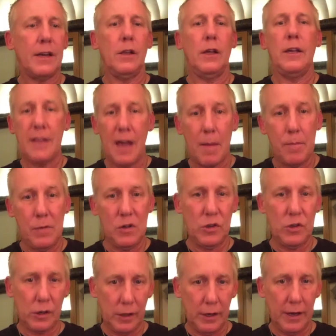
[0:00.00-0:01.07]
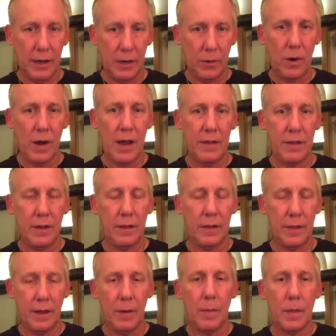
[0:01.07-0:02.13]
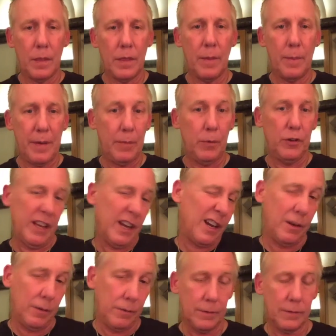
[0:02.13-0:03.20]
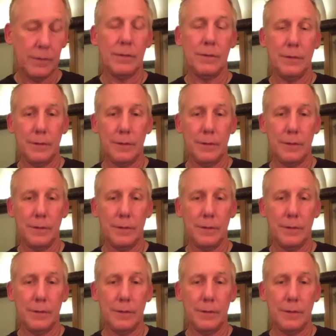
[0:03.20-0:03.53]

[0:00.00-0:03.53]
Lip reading: articulate that musically in a way that people dig it.